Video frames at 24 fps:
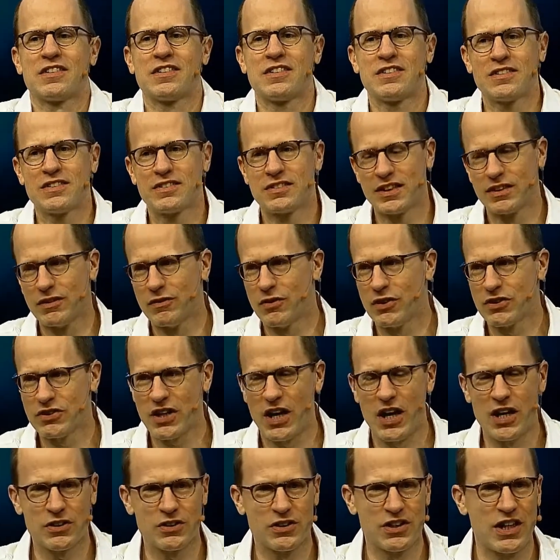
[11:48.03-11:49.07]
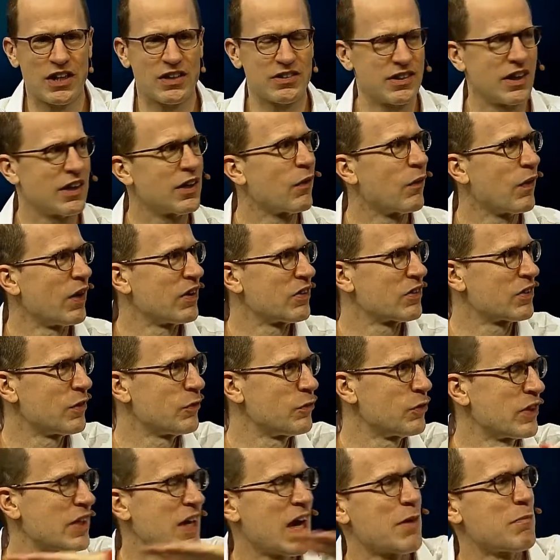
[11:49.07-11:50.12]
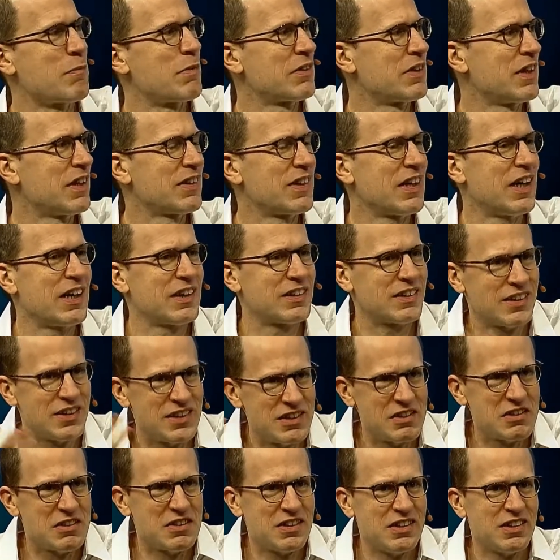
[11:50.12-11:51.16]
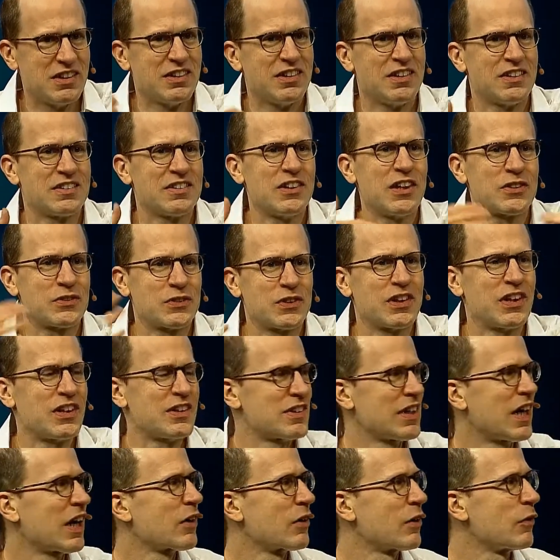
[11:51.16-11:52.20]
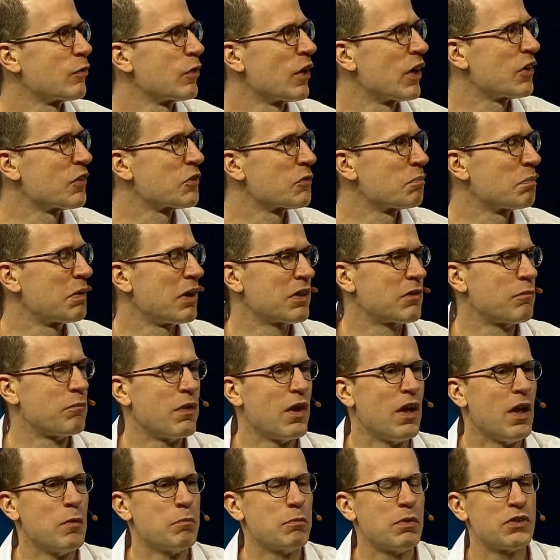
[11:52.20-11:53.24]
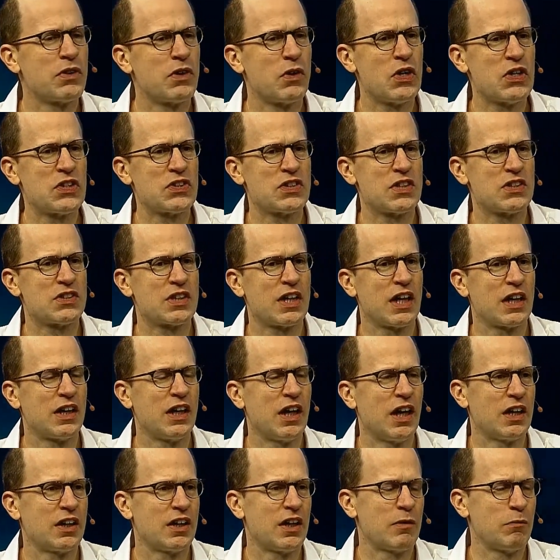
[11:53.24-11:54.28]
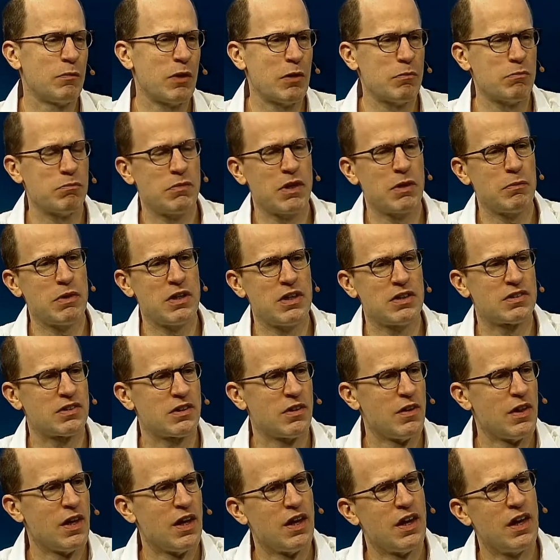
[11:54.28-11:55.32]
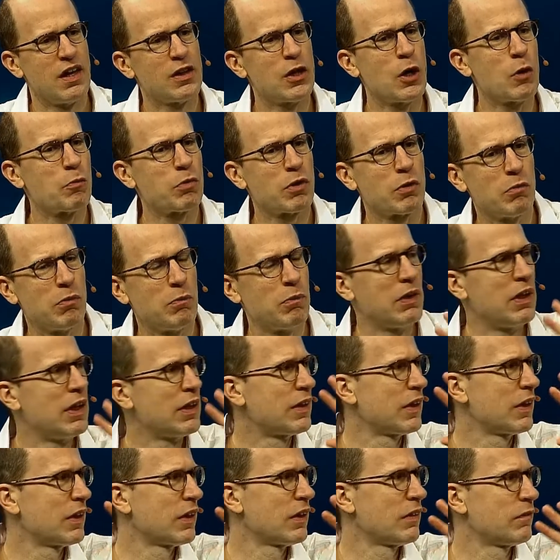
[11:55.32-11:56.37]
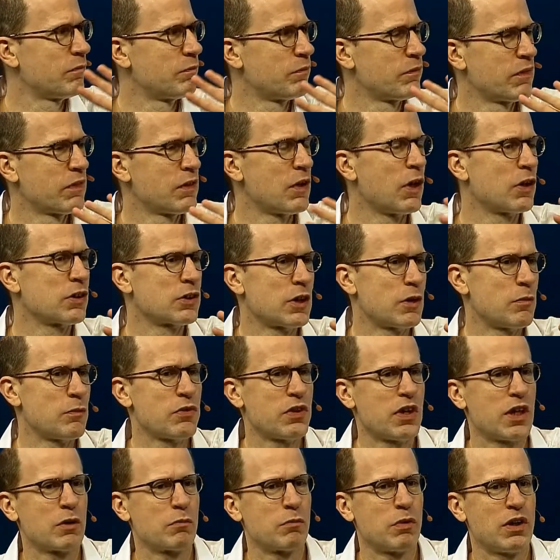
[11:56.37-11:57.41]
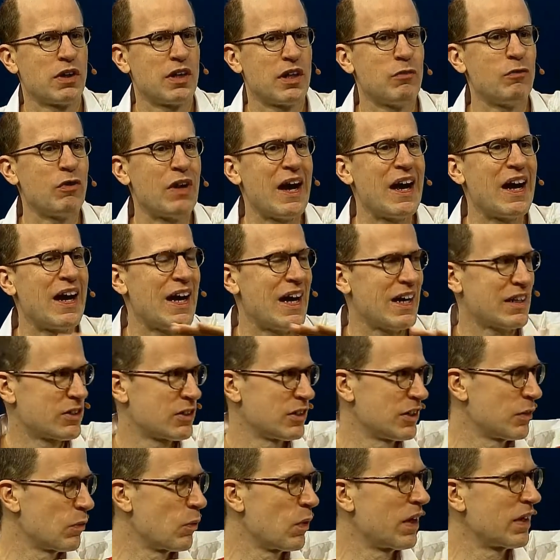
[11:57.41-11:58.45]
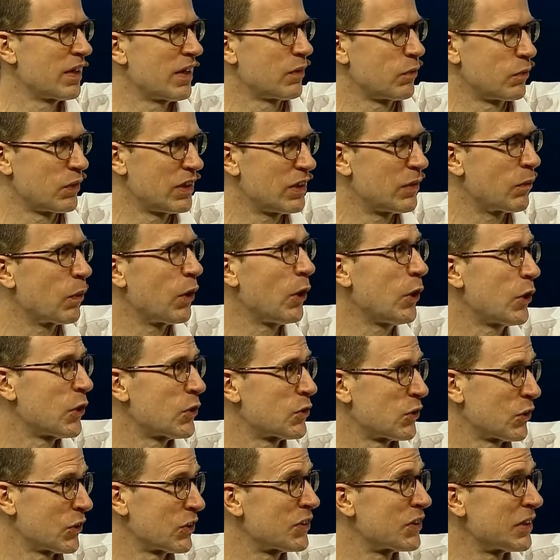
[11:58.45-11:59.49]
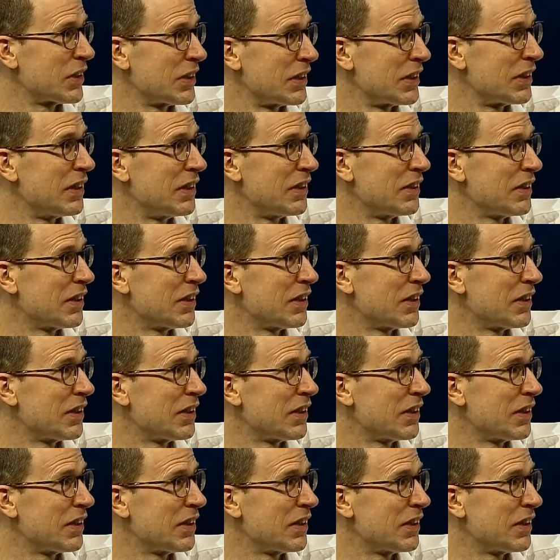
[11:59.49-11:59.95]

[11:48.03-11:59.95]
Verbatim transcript: delivers 100x anyway. So if you cap it at that, it's not really a sacrifice. But, but there is this idea, and, and may, maybe it's a low probability long-term thing, but if AI actually one day really were to succeed, you